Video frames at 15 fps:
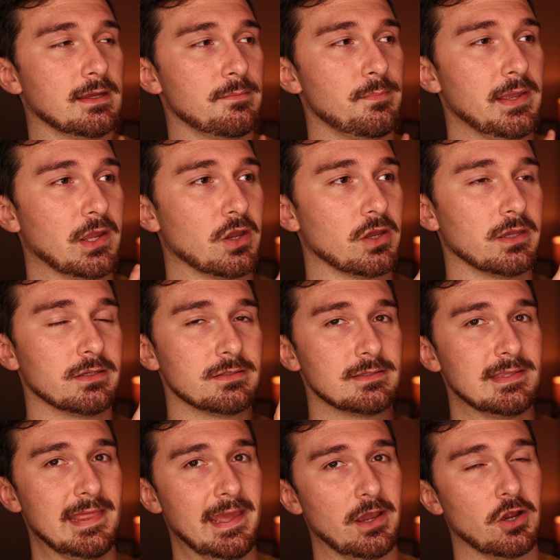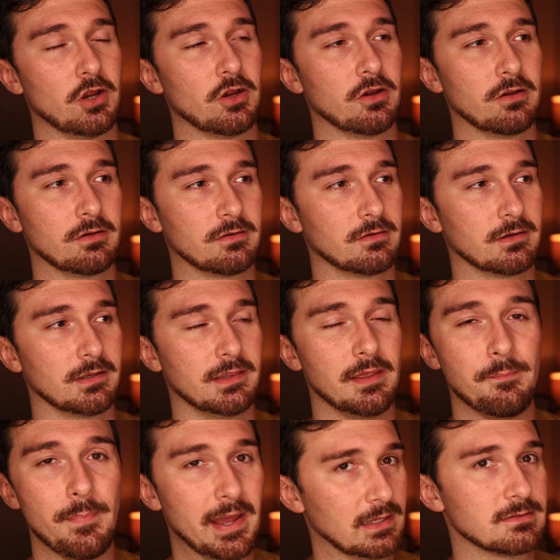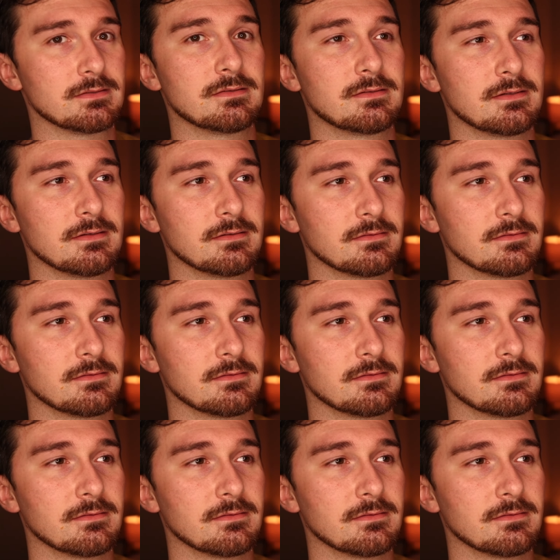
because they're the best.